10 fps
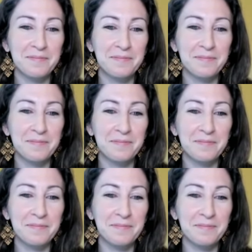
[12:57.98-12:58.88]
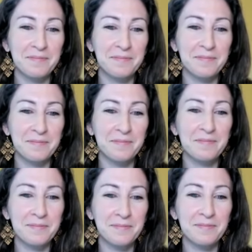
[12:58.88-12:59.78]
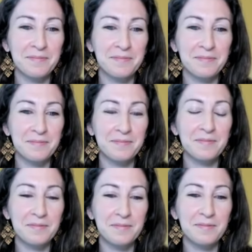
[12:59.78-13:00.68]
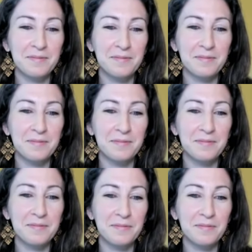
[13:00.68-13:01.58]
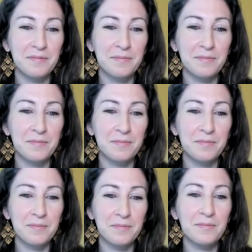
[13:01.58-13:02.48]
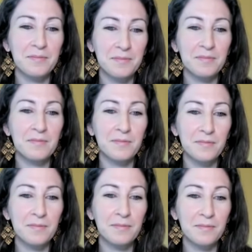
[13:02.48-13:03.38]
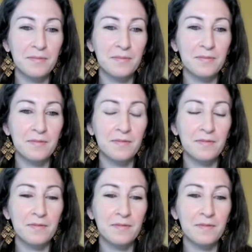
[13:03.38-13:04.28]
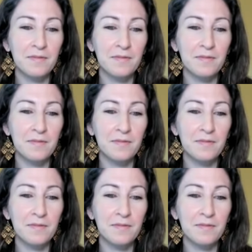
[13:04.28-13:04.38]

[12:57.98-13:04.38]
No words are spoken by the person on screen.